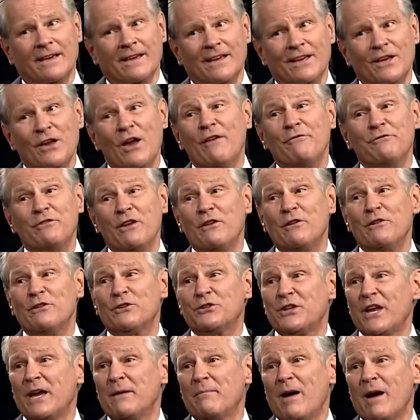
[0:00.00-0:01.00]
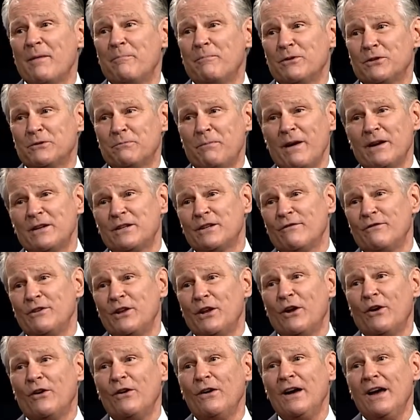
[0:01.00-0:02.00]
You have to understand my perspective. You
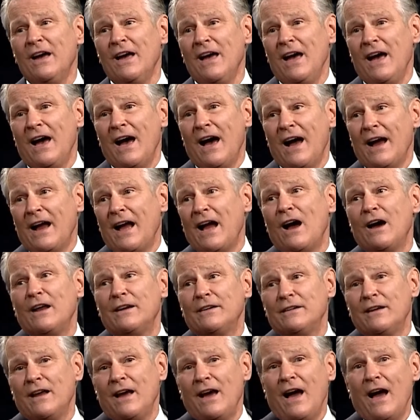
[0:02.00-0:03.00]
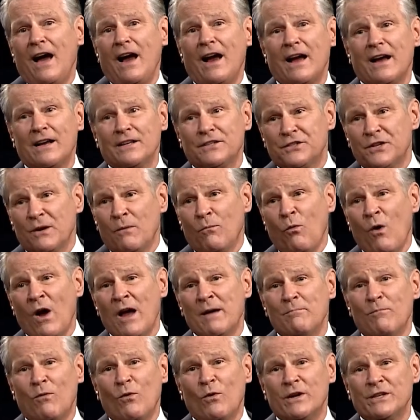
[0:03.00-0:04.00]
know, I got, I got some
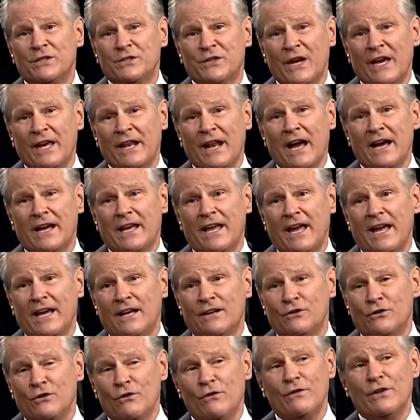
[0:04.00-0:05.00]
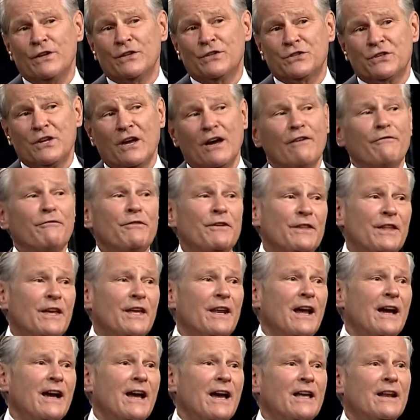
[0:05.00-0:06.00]
white boy saying I can't do this stuff, and
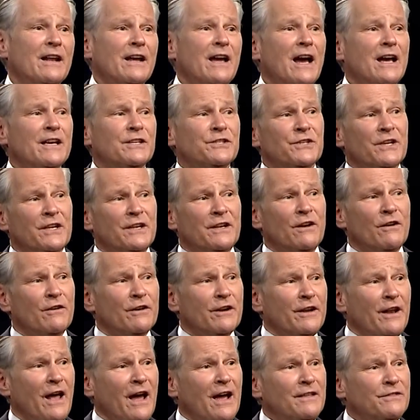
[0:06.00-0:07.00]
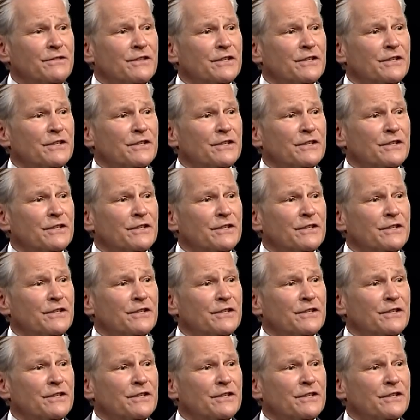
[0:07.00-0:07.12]
then I got a guy sitting here tonight